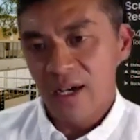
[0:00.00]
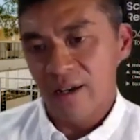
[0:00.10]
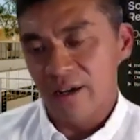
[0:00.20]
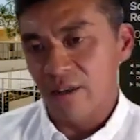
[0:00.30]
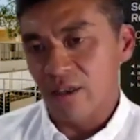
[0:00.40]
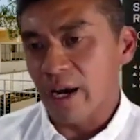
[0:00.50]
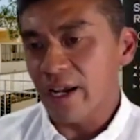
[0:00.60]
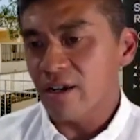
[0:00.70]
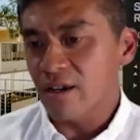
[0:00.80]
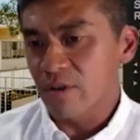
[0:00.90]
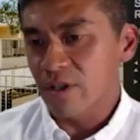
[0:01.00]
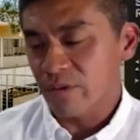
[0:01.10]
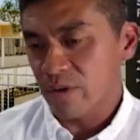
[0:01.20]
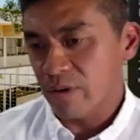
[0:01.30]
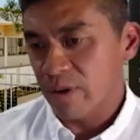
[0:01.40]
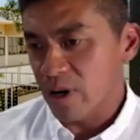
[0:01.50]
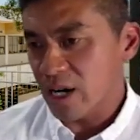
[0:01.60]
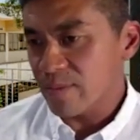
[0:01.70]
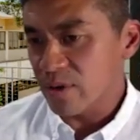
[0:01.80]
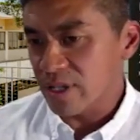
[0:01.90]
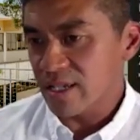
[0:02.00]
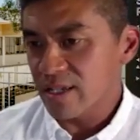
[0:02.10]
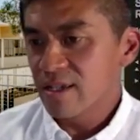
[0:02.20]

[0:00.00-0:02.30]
Uh, and on the right here, what's quite remarkable is